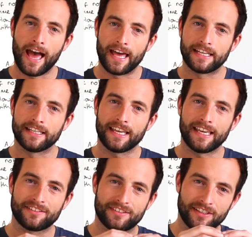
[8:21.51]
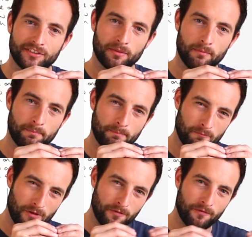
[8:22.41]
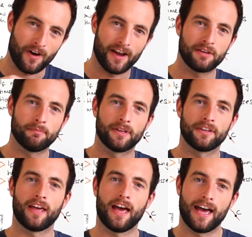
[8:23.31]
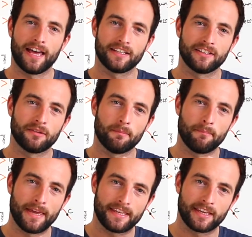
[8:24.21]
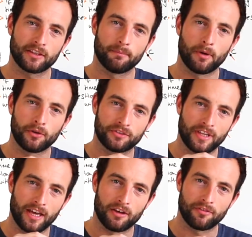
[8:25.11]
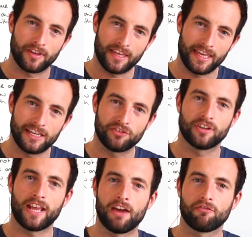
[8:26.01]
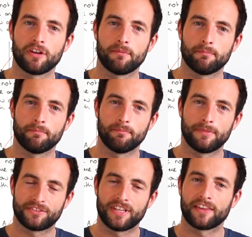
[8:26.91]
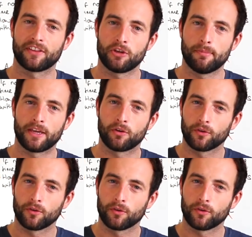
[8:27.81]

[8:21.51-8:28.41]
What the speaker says: And it's this refinement and making the most out of each and every mistake that you make,